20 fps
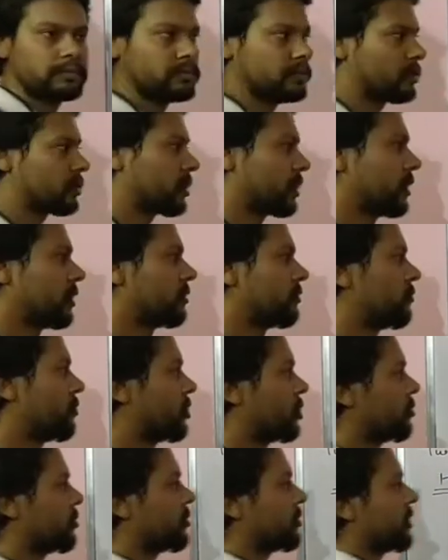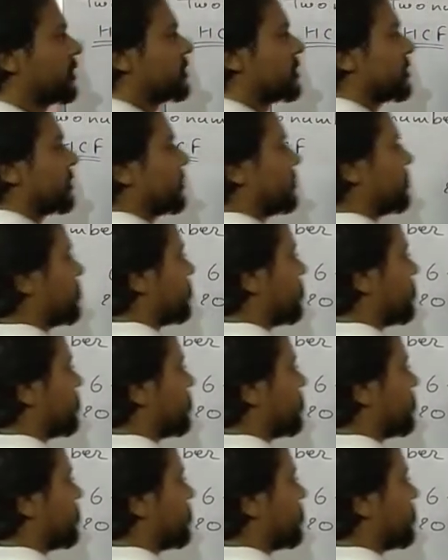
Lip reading: Okay. What about LCM?